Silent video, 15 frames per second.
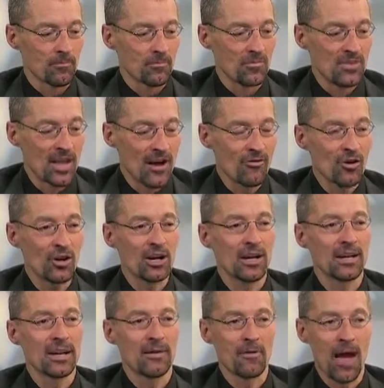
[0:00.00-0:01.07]
never
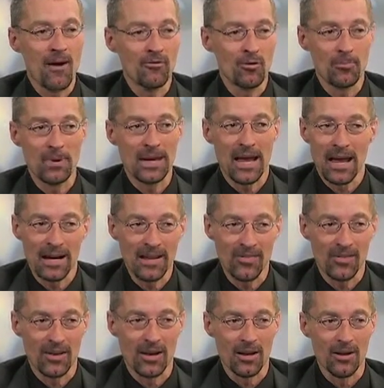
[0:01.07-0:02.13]
can ever be
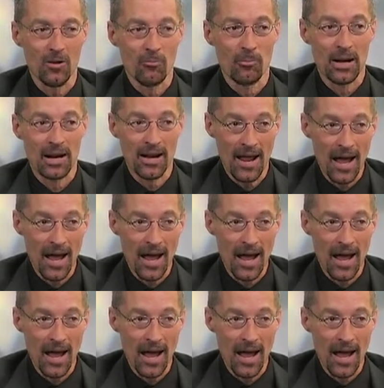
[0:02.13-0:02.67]
anything but an